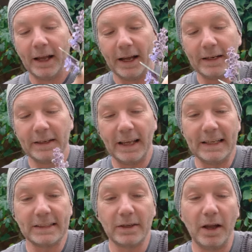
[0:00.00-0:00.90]
And
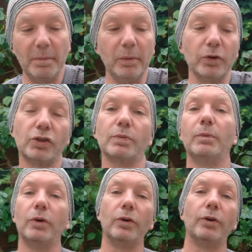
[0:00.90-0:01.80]
it's a much
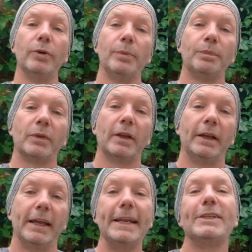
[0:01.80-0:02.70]
more
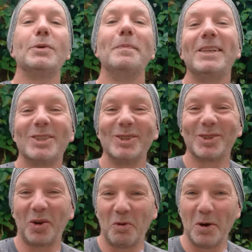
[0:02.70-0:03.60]

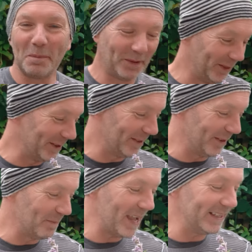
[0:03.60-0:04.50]
intermittent crop than the
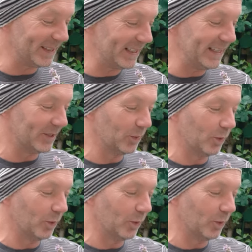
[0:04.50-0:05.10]
main season